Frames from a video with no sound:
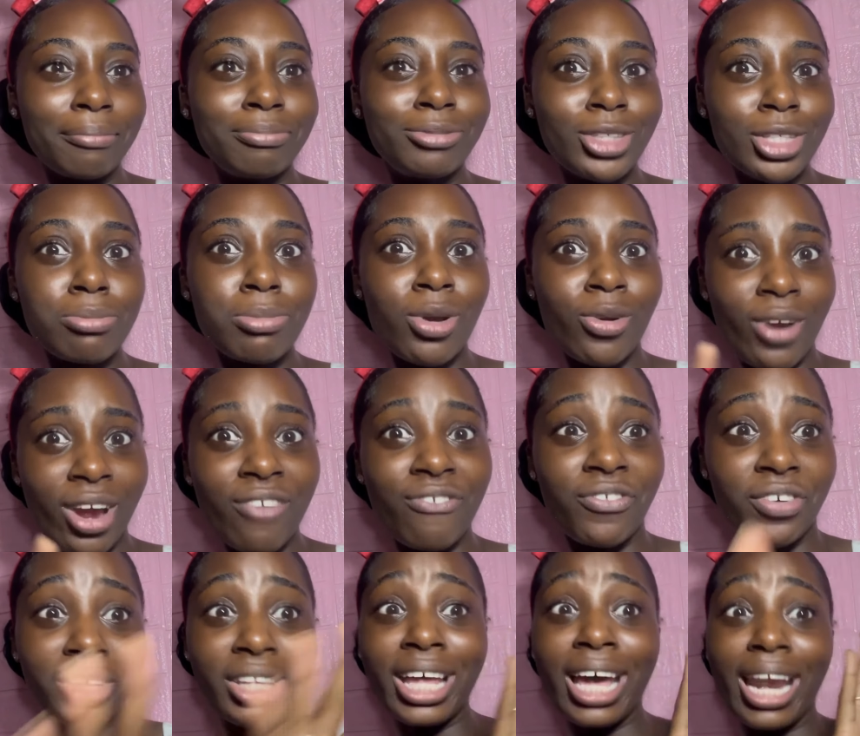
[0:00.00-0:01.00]
just be
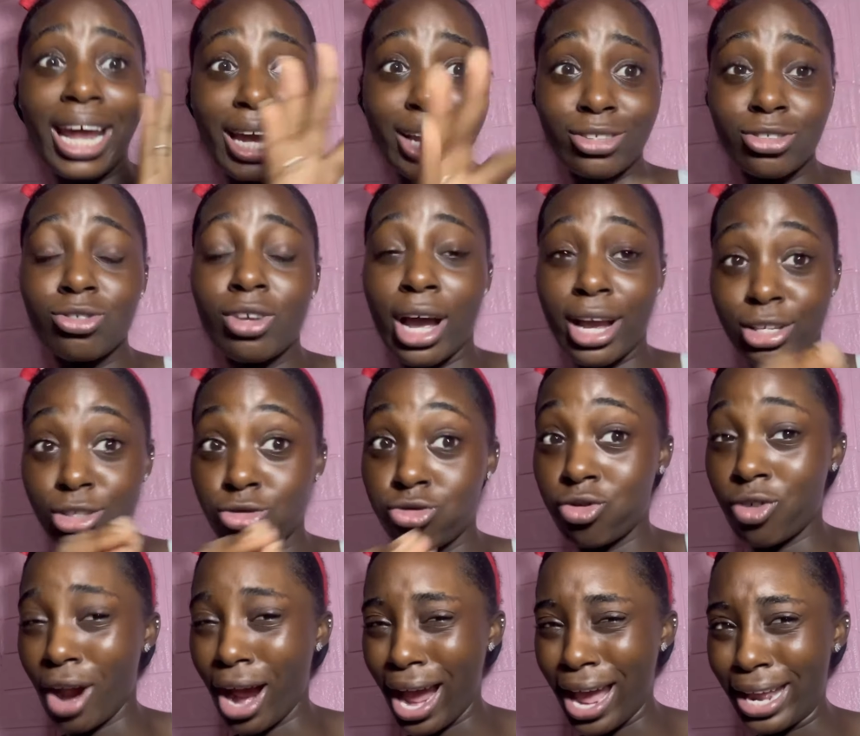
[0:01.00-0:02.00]
grateful that I
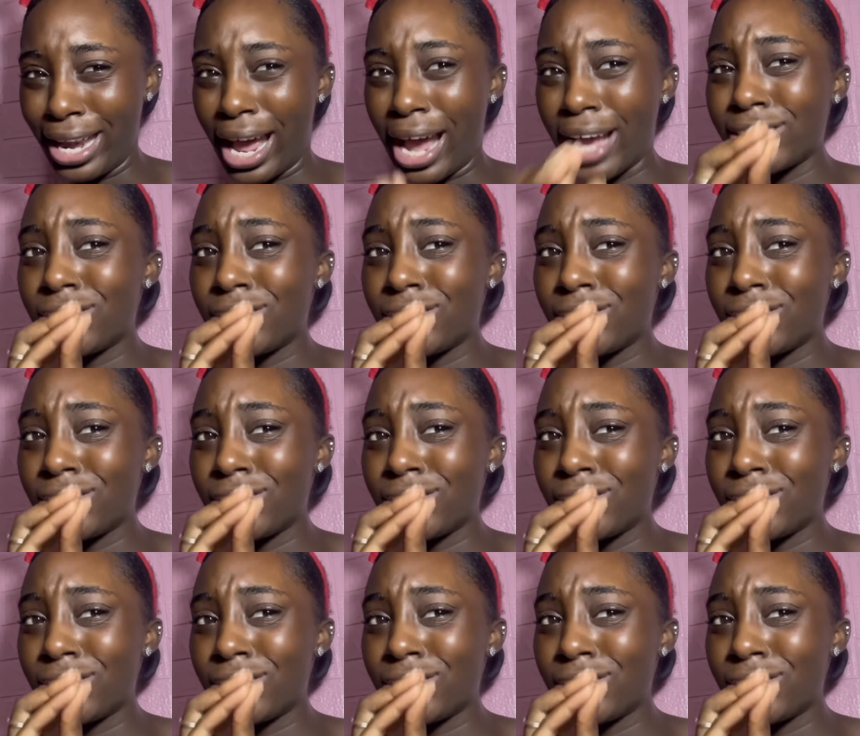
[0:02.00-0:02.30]
tried